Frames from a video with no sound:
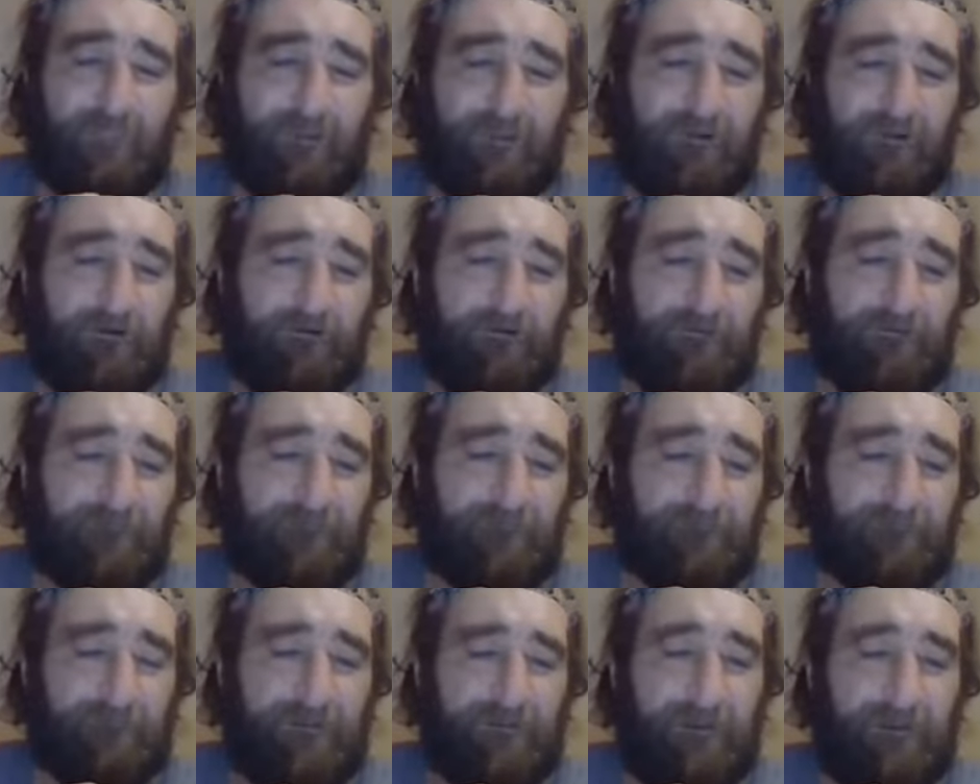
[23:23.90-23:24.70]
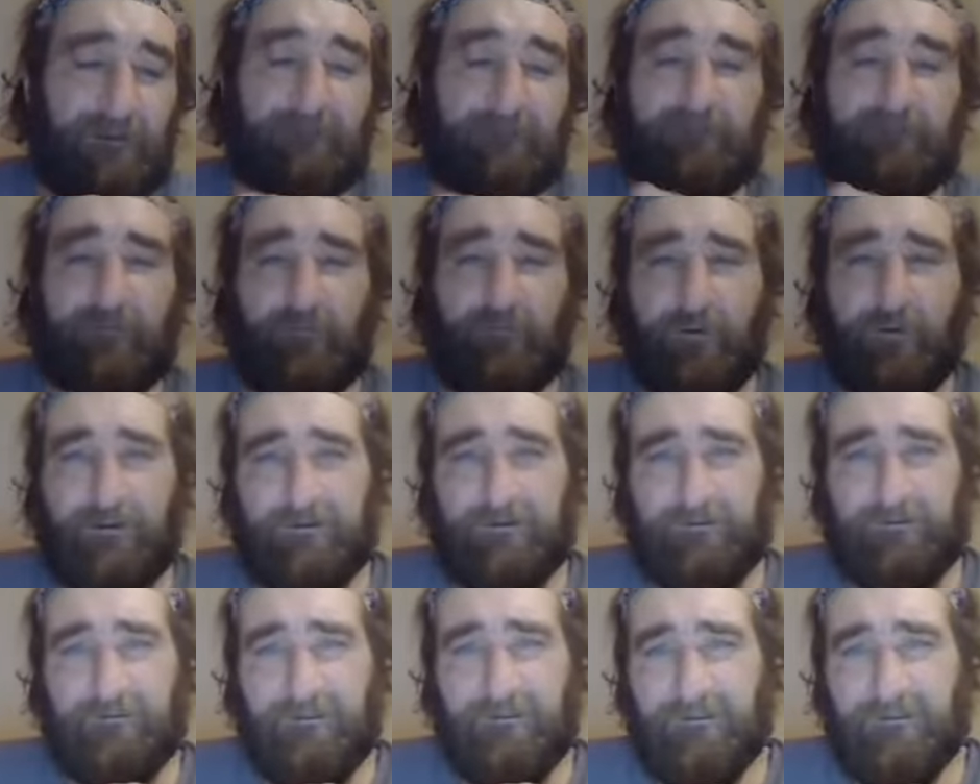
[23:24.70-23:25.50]
of
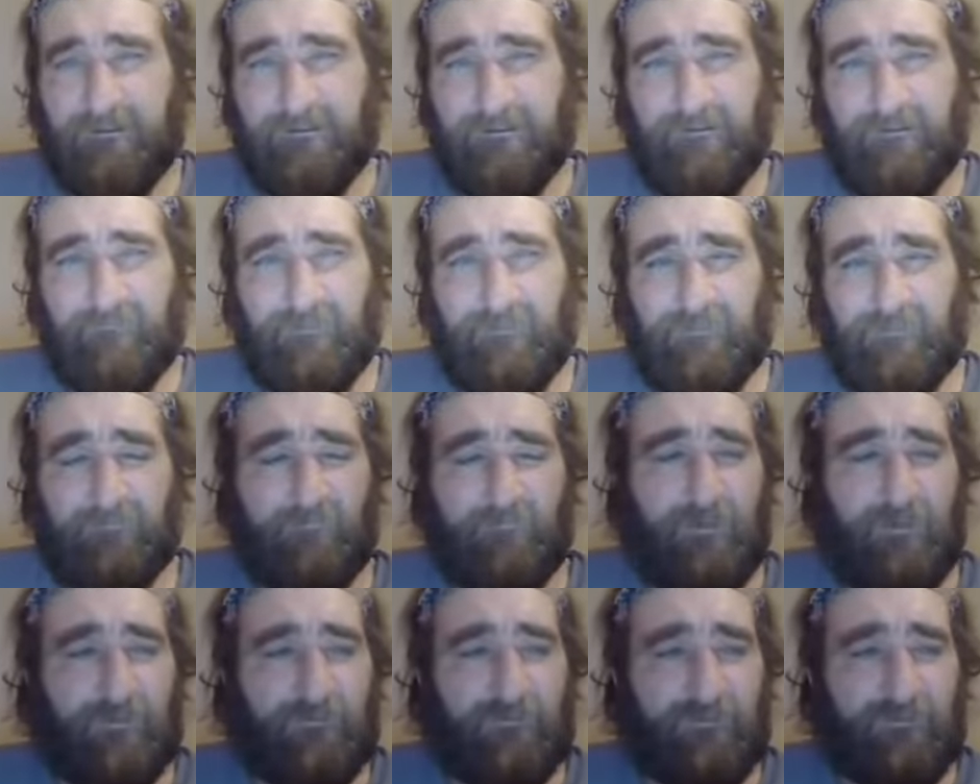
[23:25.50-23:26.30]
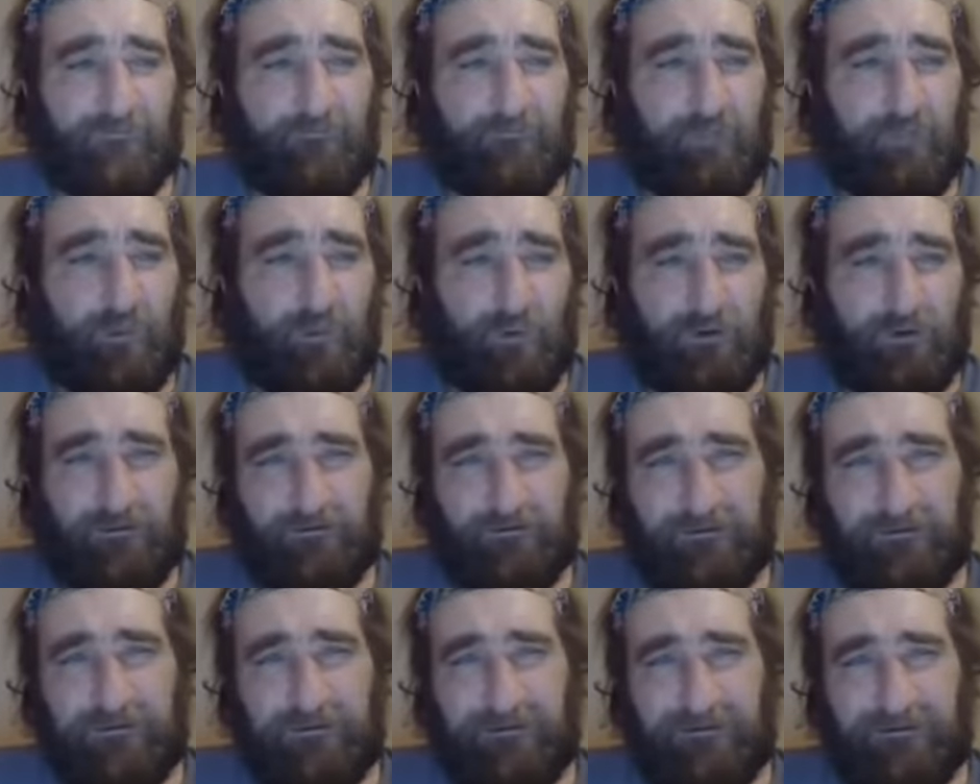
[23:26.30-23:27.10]
everyone, but most
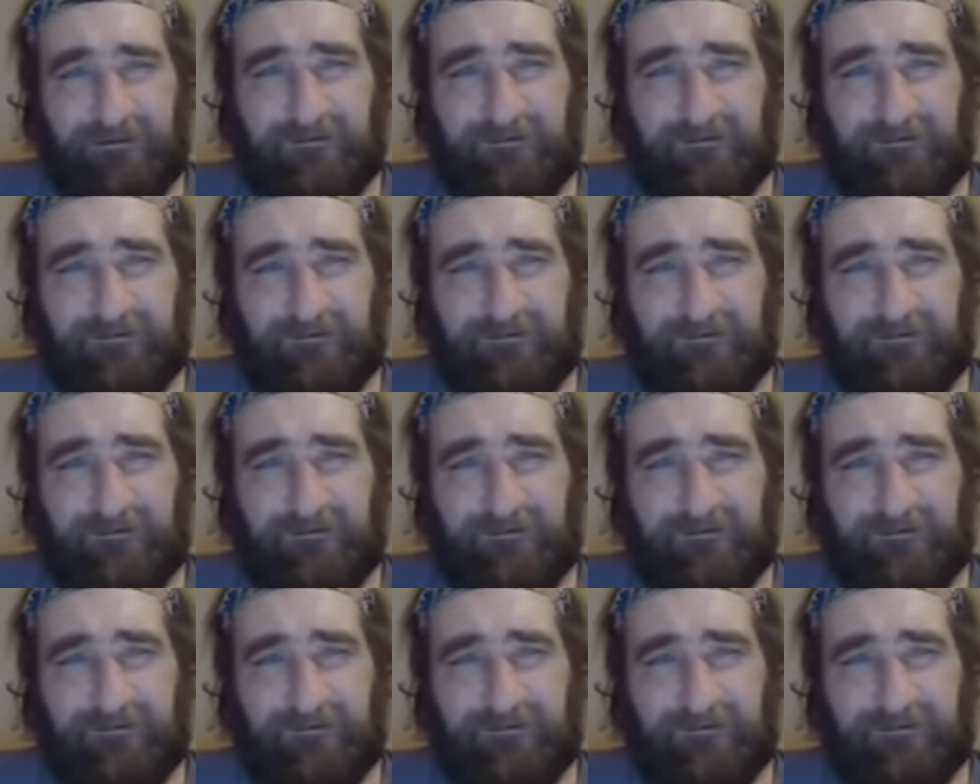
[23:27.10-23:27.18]
importantly,